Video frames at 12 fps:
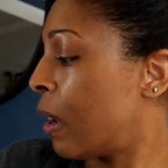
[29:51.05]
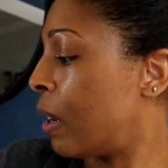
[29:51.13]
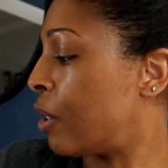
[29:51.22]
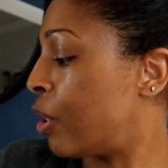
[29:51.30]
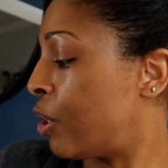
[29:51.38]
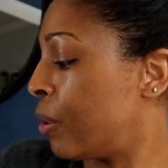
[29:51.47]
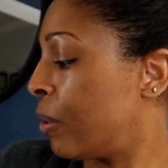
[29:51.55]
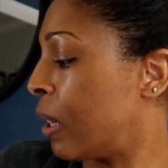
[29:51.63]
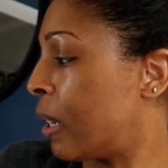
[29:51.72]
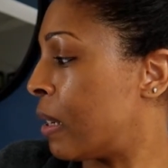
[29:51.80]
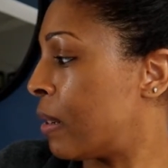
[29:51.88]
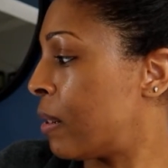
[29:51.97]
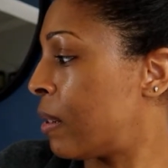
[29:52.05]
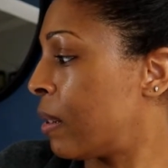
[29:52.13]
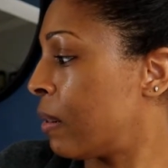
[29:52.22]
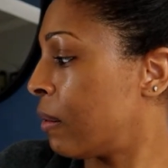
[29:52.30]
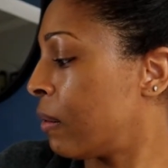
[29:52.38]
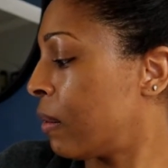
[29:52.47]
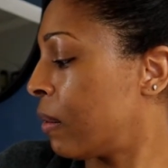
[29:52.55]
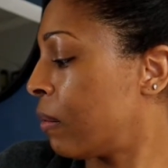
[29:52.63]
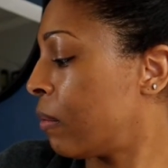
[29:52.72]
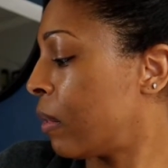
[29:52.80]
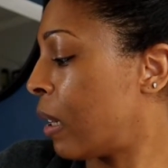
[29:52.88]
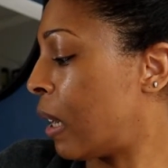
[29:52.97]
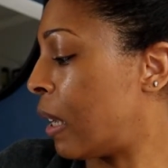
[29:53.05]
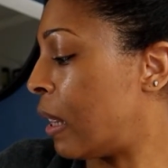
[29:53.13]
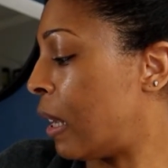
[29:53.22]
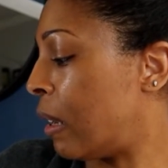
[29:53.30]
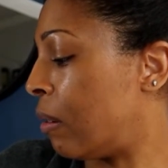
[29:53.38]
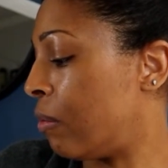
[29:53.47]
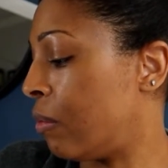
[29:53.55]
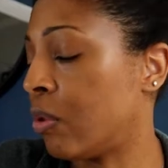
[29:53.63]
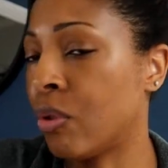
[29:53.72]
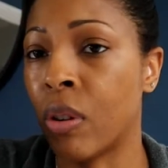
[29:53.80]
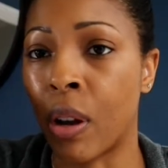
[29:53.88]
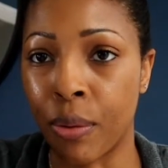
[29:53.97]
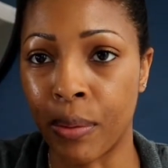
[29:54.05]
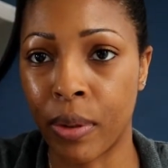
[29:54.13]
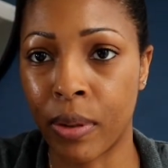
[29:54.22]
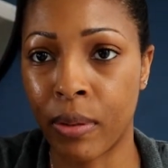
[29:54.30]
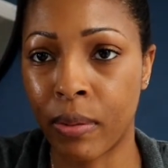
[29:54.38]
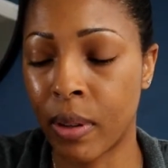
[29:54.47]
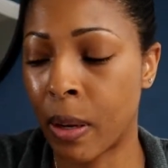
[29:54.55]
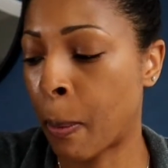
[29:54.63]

a to-do list, and then notes.